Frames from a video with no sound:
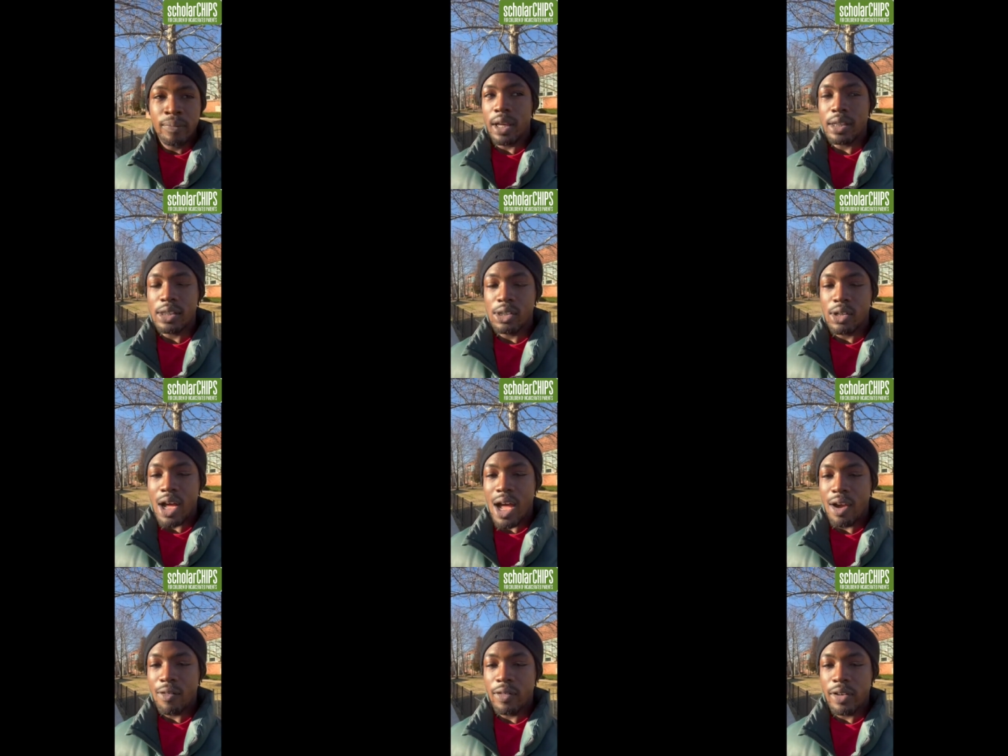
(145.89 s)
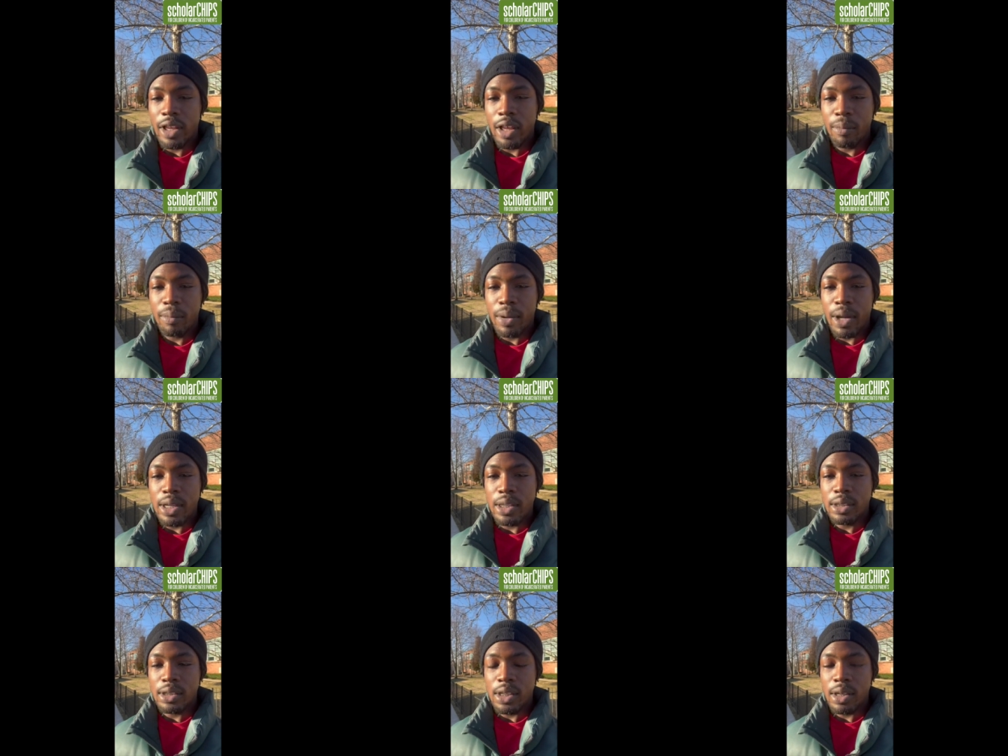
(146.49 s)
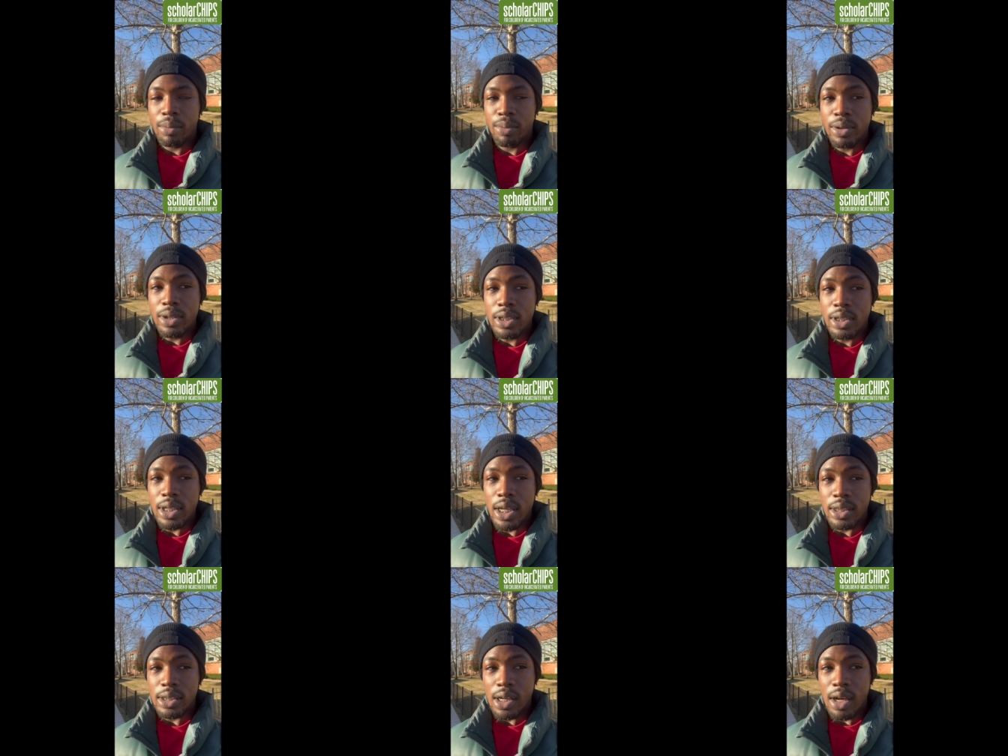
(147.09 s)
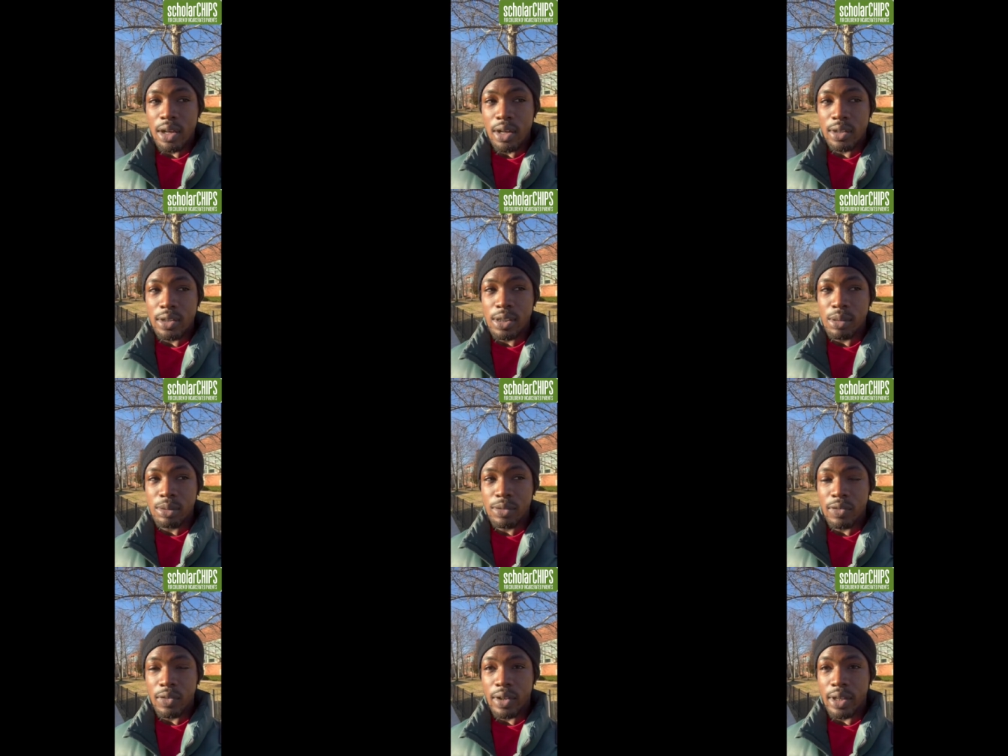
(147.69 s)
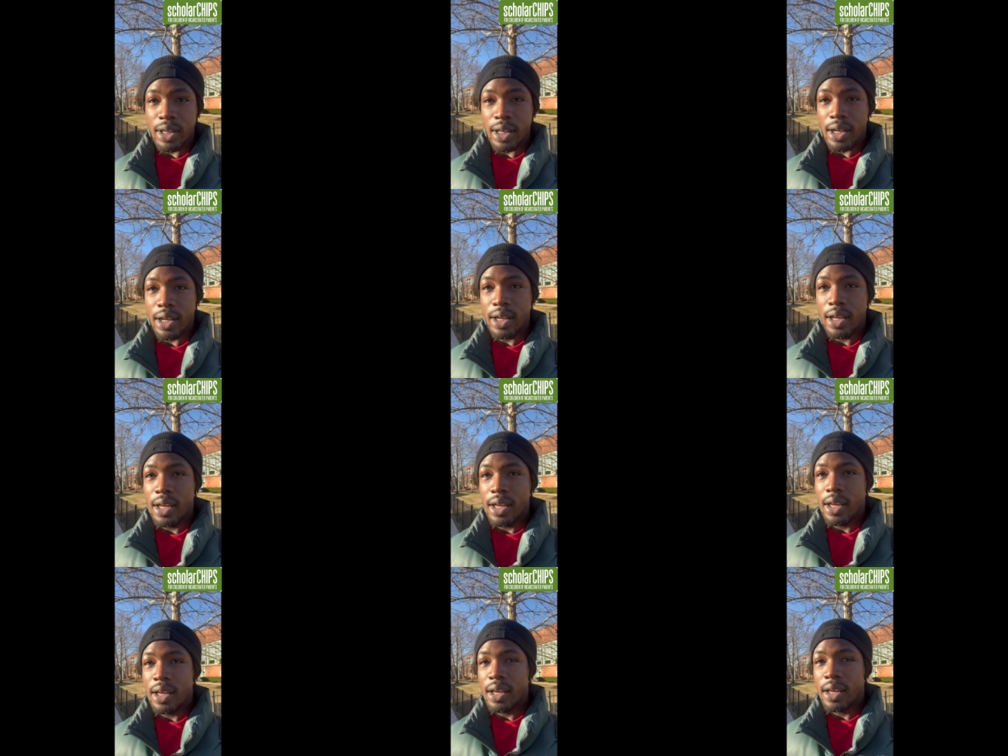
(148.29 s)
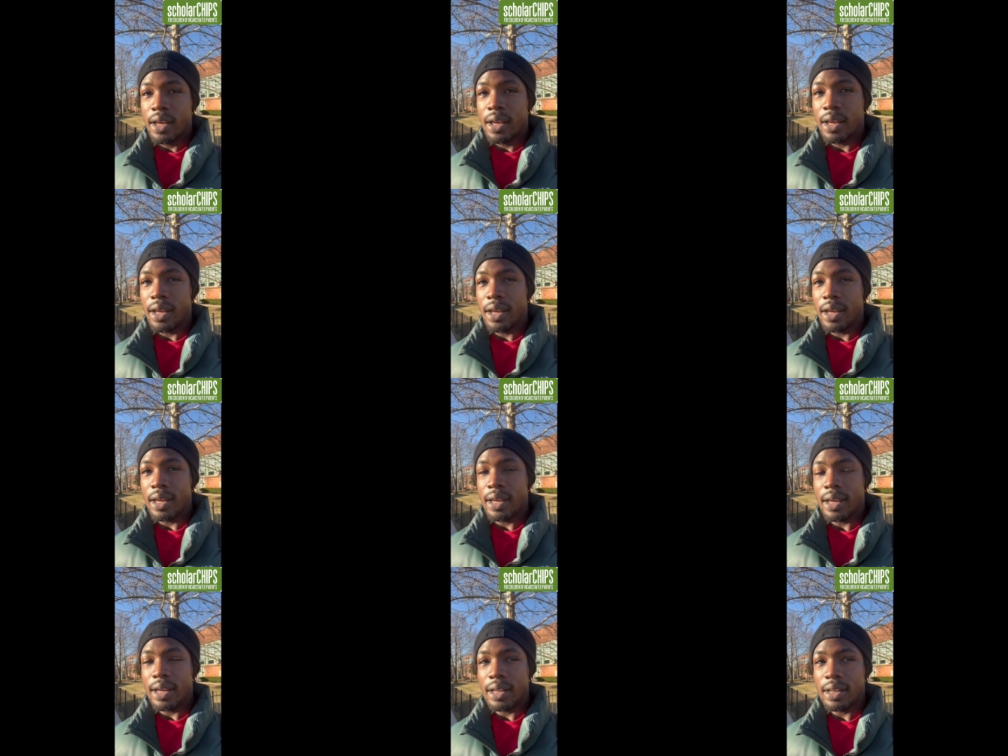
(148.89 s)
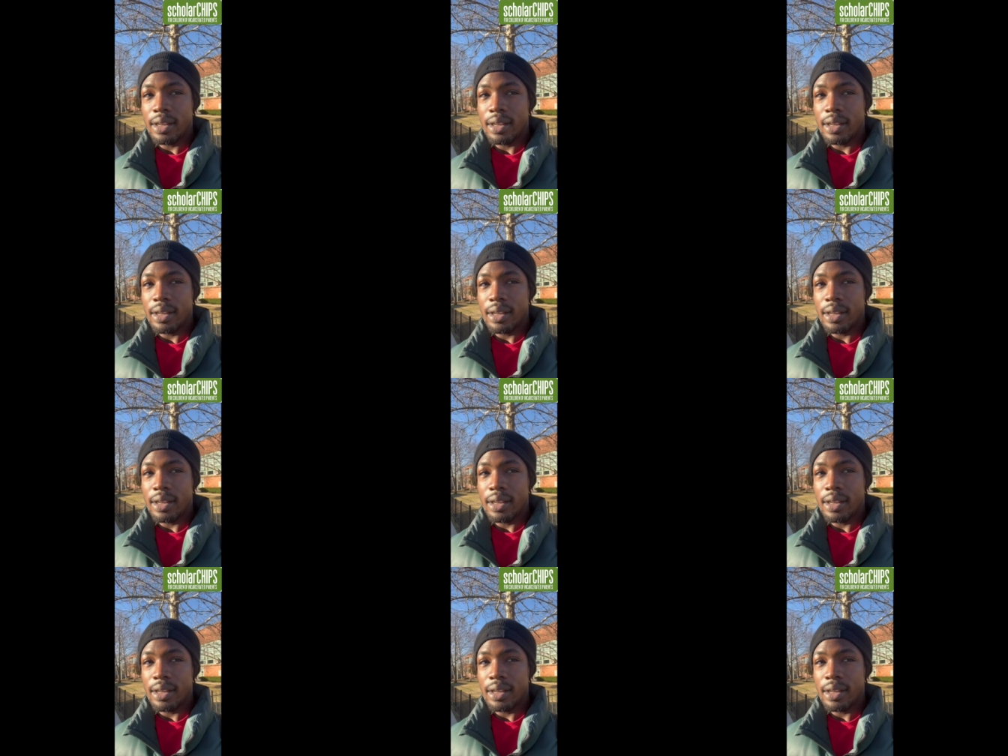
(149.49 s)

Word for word: So I really appreciate ScholarCHIPS for that. And